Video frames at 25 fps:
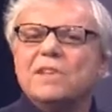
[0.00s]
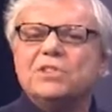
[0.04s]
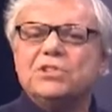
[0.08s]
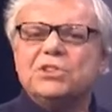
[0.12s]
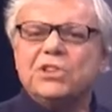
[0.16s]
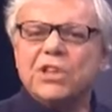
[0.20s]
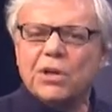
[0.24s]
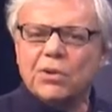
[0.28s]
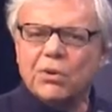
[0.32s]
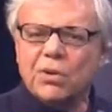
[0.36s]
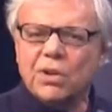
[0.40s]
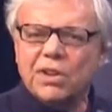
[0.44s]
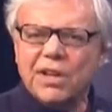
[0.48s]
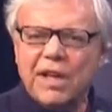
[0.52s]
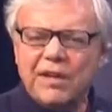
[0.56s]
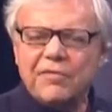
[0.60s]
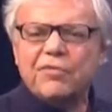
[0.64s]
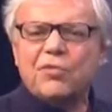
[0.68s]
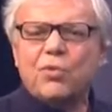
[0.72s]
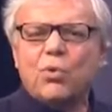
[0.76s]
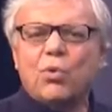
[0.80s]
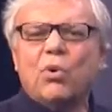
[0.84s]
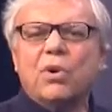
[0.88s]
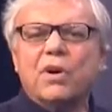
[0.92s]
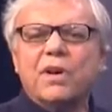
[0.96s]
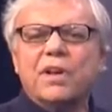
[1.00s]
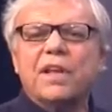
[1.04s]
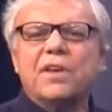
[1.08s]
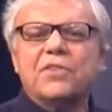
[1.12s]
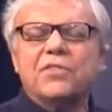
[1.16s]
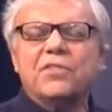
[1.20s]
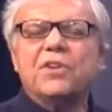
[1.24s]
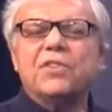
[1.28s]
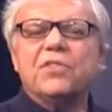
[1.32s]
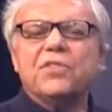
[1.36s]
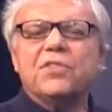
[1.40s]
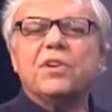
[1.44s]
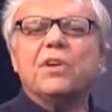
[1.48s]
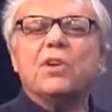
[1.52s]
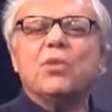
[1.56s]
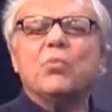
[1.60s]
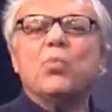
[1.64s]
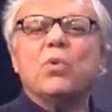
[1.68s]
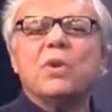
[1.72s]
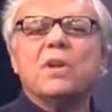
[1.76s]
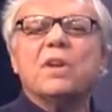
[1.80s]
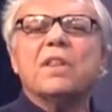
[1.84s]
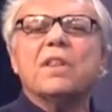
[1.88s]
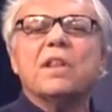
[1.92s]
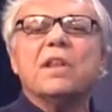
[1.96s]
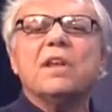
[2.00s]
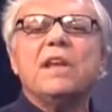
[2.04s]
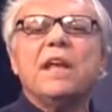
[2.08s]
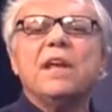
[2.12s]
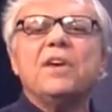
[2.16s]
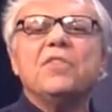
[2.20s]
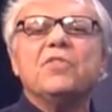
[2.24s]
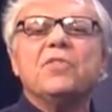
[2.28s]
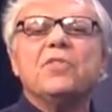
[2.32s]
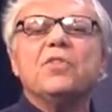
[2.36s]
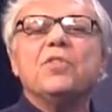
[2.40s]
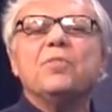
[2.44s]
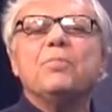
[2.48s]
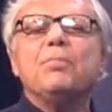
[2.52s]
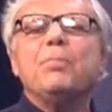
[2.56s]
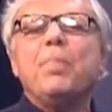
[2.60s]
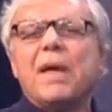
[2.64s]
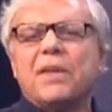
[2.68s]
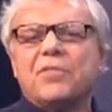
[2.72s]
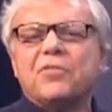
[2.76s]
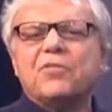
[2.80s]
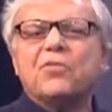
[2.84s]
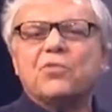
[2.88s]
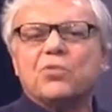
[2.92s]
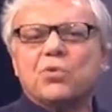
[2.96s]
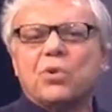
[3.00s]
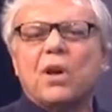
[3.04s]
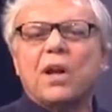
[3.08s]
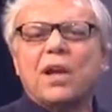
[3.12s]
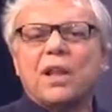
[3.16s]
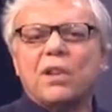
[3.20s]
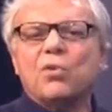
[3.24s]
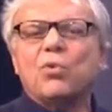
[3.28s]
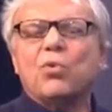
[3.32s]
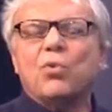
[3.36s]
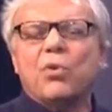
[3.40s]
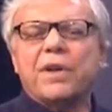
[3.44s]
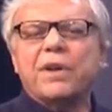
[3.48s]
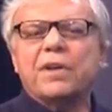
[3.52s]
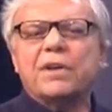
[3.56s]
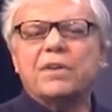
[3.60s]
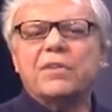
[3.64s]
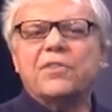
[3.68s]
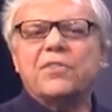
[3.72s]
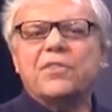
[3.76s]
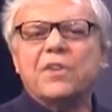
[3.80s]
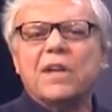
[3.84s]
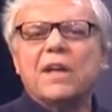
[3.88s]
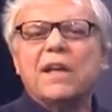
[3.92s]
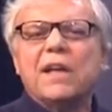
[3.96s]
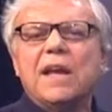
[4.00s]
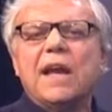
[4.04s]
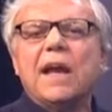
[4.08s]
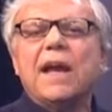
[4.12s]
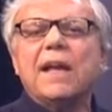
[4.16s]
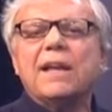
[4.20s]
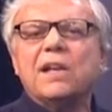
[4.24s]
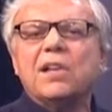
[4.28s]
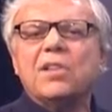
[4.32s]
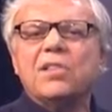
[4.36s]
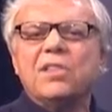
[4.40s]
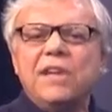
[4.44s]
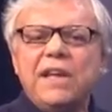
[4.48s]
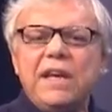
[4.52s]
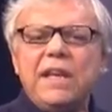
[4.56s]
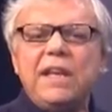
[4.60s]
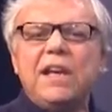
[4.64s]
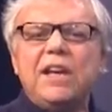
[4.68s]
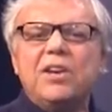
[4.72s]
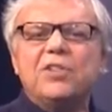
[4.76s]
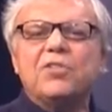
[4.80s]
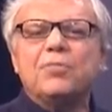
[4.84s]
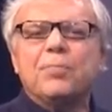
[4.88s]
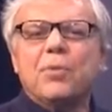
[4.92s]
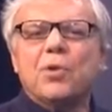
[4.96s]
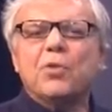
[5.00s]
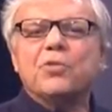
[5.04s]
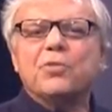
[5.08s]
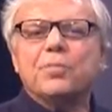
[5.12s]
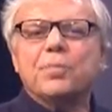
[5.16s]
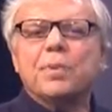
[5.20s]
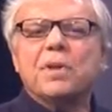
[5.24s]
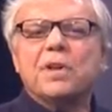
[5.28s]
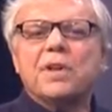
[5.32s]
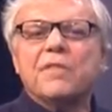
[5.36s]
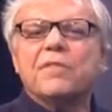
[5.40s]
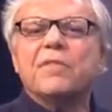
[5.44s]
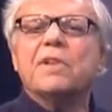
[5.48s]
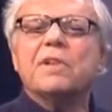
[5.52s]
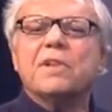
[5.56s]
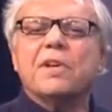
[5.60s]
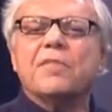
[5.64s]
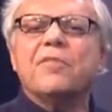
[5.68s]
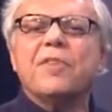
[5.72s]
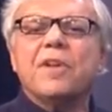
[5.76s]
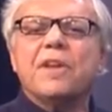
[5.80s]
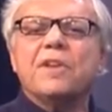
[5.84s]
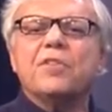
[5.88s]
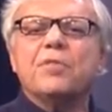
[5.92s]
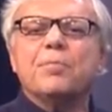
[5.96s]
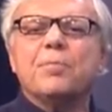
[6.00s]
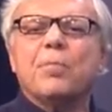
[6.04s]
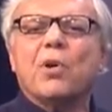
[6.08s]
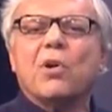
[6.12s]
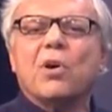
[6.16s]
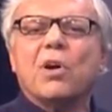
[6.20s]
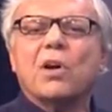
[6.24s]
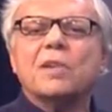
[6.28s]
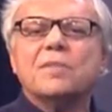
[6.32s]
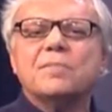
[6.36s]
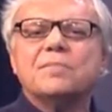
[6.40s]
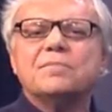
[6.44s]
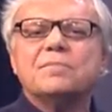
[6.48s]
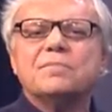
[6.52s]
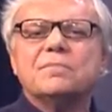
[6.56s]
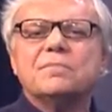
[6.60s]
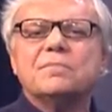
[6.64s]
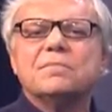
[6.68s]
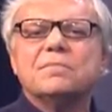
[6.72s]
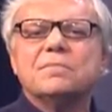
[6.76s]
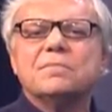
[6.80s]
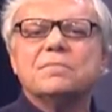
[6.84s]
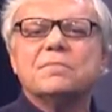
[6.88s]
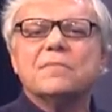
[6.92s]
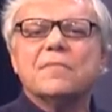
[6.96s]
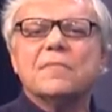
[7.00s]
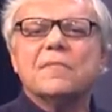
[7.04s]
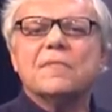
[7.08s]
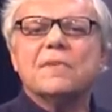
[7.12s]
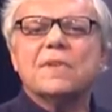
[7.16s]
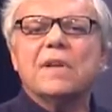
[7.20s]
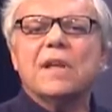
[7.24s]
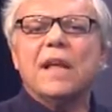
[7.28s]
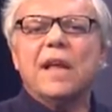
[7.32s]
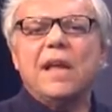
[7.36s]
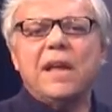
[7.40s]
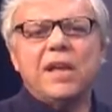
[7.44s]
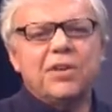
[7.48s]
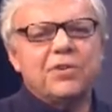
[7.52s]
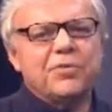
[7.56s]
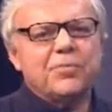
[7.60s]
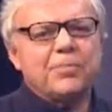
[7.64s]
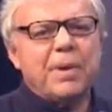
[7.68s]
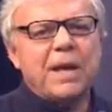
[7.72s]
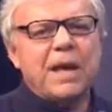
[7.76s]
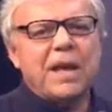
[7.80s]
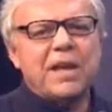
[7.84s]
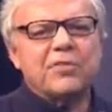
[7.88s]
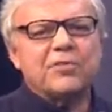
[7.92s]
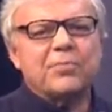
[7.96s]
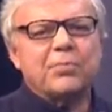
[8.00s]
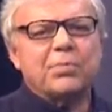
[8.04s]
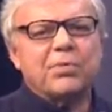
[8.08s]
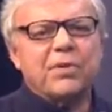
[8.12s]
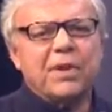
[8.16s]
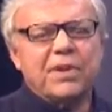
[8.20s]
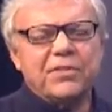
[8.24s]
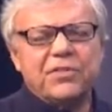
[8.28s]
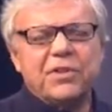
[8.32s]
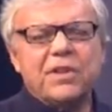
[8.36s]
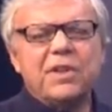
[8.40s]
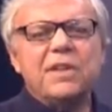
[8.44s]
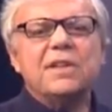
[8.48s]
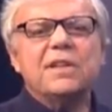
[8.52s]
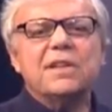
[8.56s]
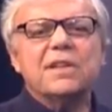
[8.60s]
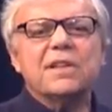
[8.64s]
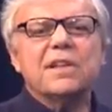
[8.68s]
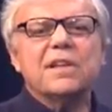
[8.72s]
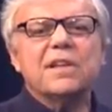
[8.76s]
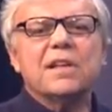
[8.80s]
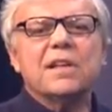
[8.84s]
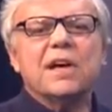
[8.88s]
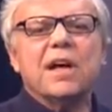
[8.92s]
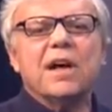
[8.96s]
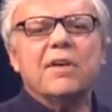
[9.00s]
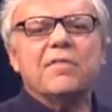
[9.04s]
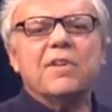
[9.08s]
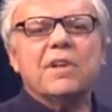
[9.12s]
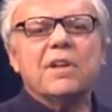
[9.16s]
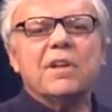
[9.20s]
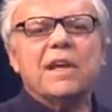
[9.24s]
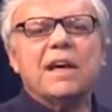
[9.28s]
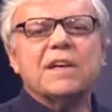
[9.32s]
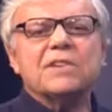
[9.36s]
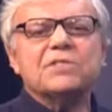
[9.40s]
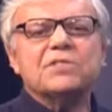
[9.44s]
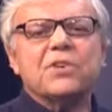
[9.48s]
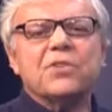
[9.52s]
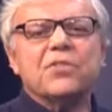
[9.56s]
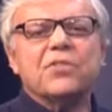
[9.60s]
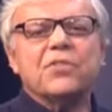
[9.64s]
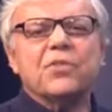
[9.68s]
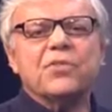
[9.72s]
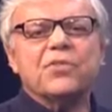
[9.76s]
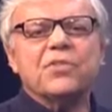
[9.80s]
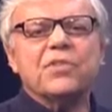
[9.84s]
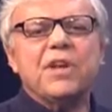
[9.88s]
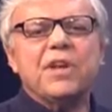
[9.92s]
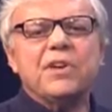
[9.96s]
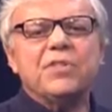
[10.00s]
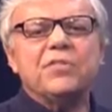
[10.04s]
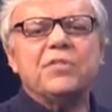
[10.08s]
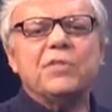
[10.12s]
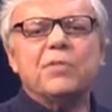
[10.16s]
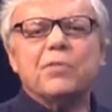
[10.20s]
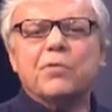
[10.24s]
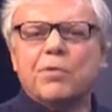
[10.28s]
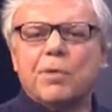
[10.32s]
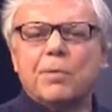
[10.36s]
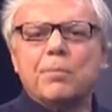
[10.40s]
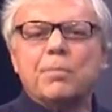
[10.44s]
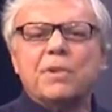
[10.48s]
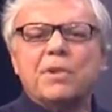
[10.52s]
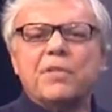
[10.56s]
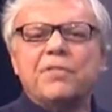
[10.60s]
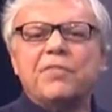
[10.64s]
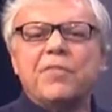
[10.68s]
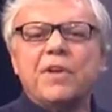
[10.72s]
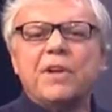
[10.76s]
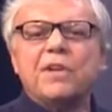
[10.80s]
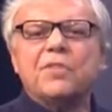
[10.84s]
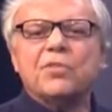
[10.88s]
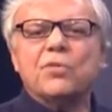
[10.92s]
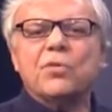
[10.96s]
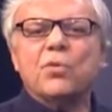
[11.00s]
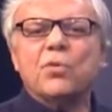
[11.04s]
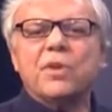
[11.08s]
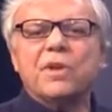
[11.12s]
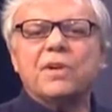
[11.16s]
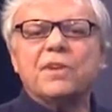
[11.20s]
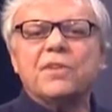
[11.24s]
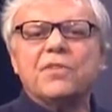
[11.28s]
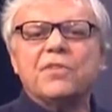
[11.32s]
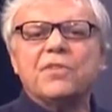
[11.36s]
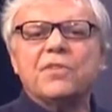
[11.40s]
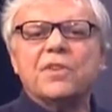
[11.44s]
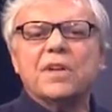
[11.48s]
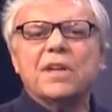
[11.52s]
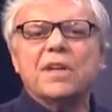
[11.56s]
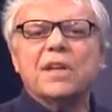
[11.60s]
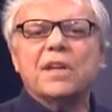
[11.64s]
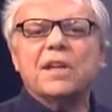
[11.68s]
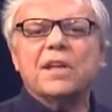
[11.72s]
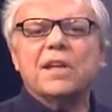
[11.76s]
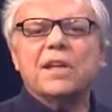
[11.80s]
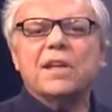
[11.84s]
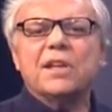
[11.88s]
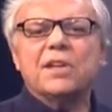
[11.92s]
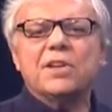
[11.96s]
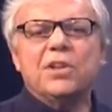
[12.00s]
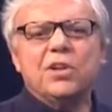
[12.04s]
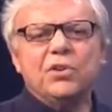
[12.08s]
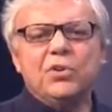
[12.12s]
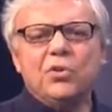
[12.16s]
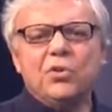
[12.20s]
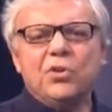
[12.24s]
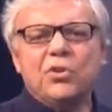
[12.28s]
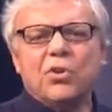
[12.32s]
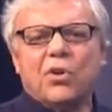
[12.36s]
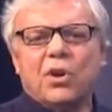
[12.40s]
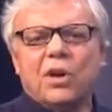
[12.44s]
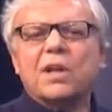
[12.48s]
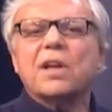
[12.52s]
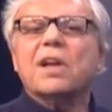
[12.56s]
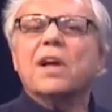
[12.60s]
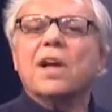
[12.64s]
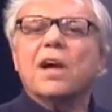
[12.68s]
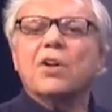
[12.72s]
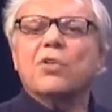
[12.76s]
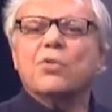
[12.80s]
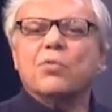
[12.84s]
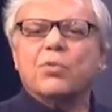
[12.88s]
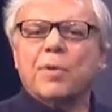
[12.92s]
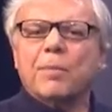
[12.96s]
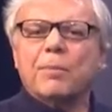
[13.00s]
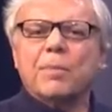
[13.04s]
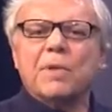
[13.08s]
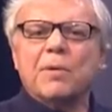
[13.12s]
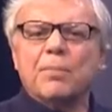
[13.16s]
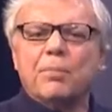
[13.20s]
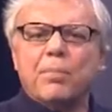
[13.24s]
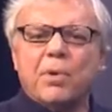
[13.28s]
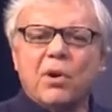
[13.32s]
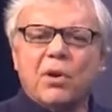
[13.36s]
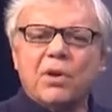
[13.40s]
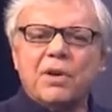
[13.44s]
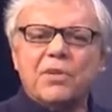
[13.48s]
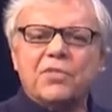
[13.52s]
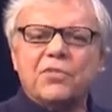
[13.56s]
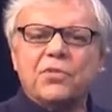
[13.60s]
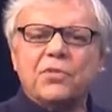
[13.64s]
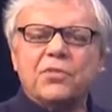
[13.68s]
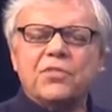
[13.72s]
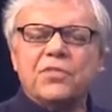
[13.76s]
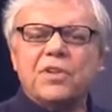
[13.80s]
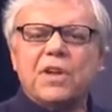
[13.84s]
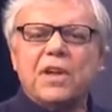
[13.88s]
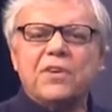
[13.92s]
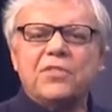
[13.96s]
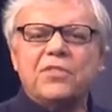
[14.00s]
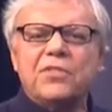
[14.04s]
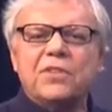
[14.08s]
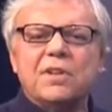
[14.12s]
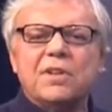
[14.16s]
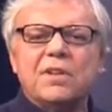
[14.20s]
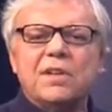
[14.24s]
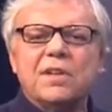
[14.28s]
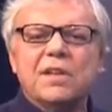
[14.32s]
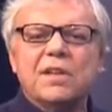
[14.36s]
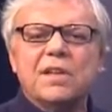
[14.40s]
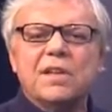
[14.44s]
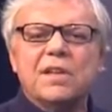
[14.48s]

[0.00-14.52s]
Gerald Lefcourt is considered one of the nation's best trial lawyers and a leading spokesman of the defense bar. He is past president of the National Association of Criminal Defense Lawyers, the New York Criminal Bar Association,